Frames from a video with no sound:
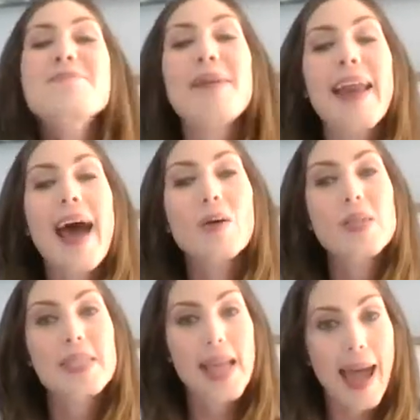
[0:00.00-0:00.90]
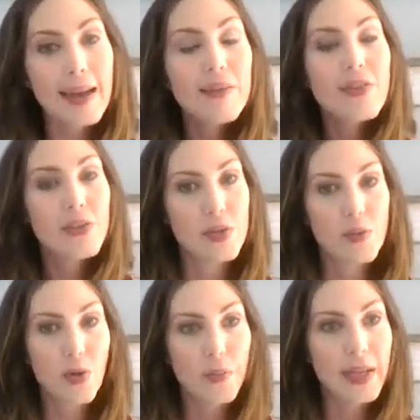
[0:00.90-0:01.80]
But outside of those
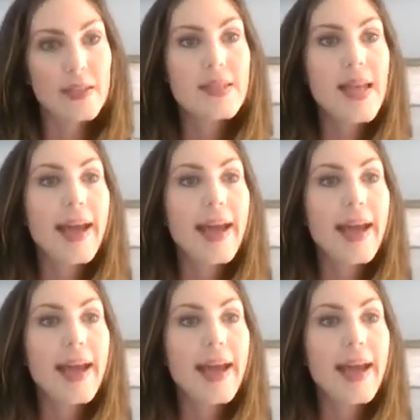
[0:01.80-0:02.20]
moments,